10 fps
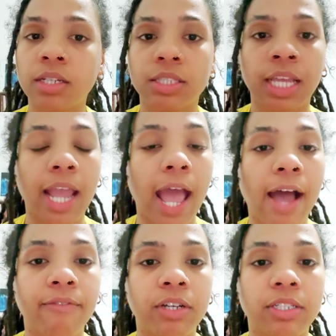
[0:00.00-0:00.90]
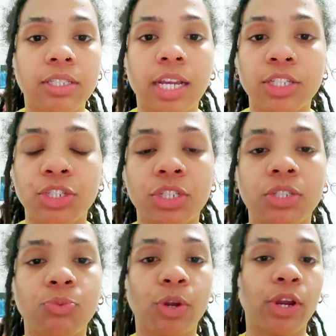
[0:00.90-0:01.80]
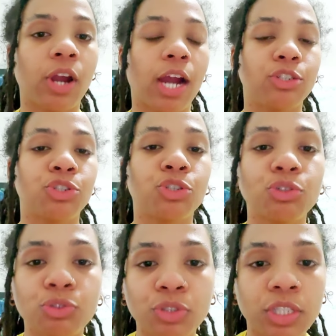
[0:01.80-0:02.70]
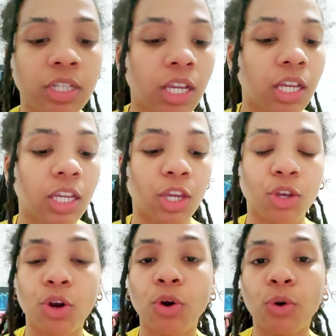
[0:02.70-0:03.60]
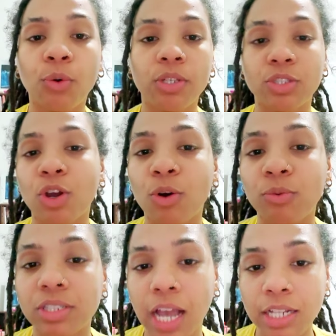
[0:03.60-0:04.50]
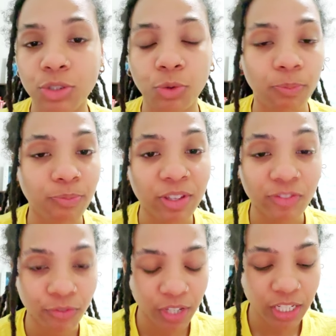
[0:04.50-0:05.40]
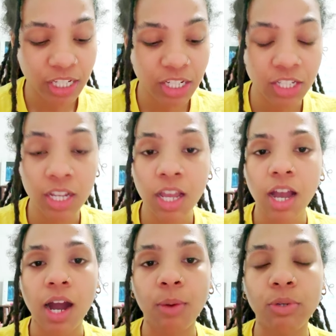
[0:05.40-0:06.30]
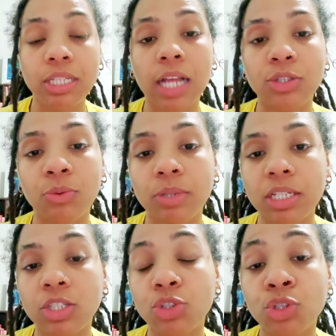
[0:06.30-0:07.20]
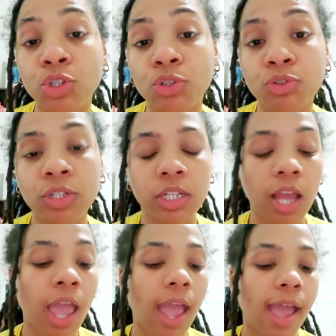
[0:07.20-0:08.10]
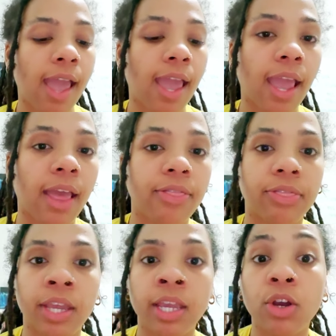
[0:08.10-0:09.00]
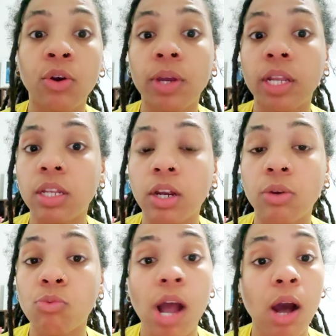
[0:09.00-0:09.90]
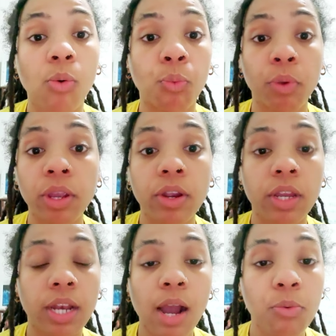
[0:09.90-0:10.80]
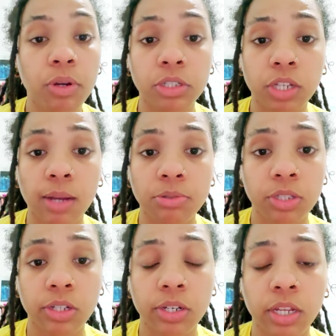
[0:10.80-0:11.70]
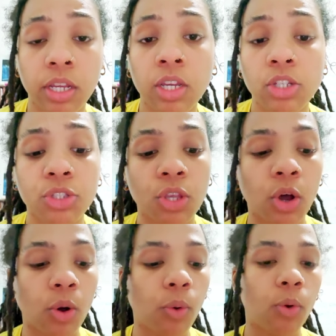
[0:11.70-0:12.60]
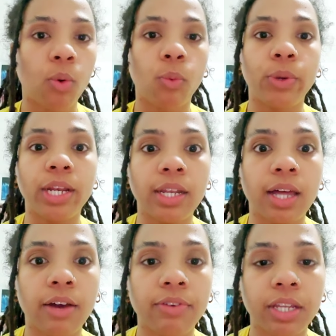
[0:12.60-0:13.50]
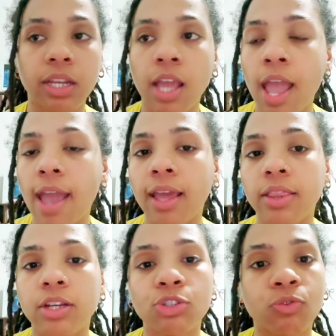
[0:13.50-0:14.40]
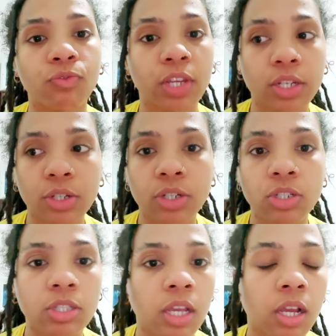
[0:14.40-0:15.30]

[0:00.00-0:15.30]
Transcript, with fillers: they have a section where our children can go. It's called Watoto Village. Um, Watoto means children. And they go and learn while we're in our workshops learning. So we love it. And there's vendors,